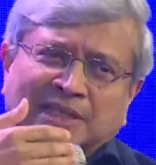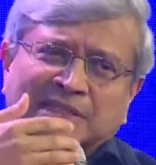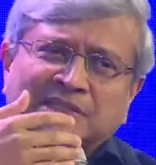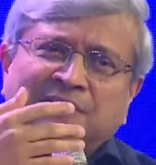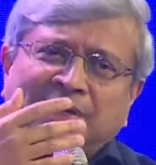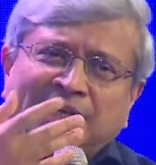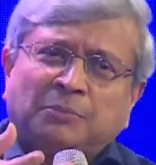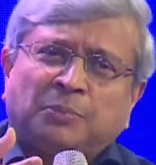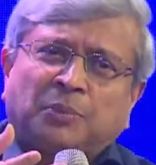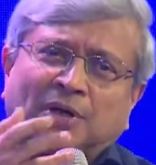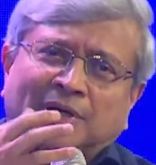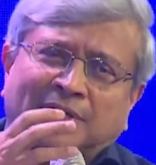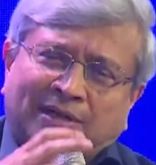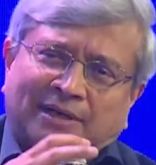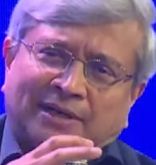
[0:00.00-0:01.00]
that's very
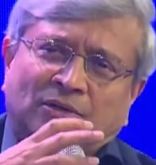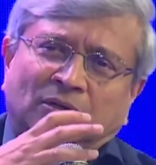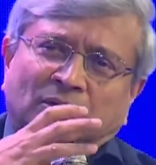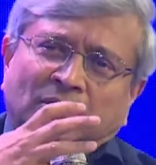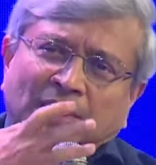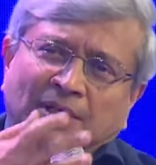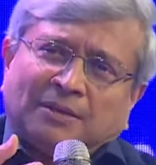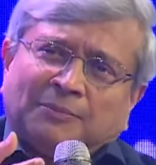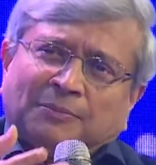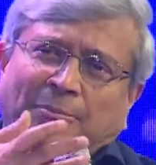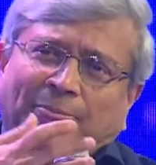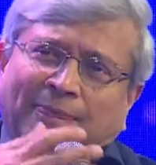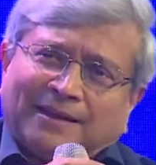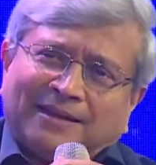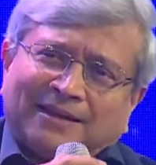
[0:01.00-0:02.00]
important. You know,
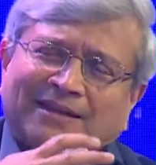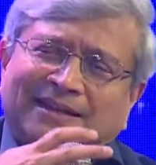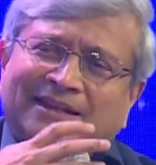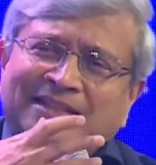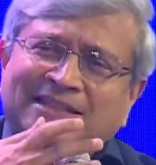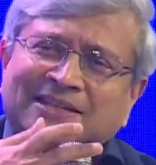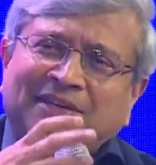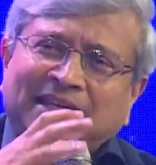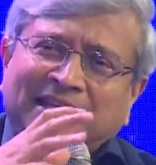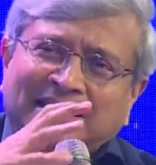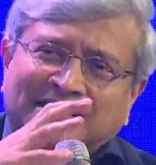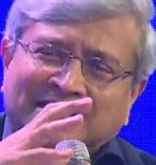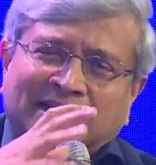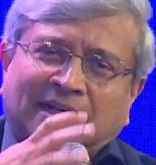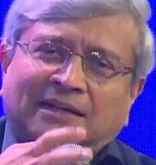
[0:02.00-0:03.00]
it's a very
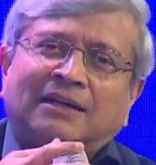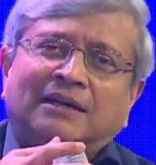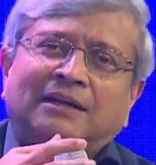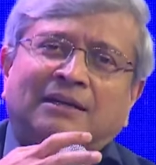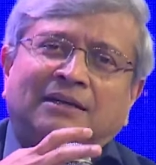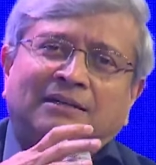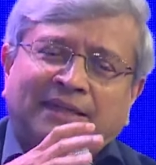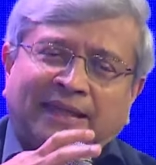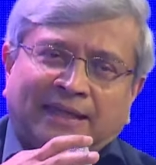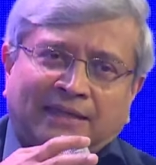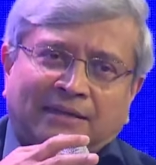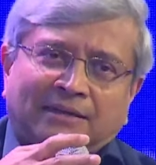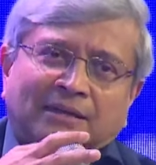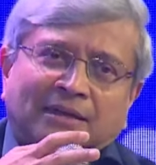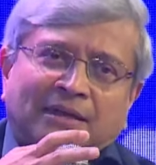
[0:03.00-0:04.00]
subtle
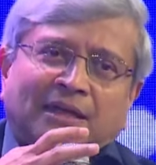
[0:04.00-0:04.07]
thing.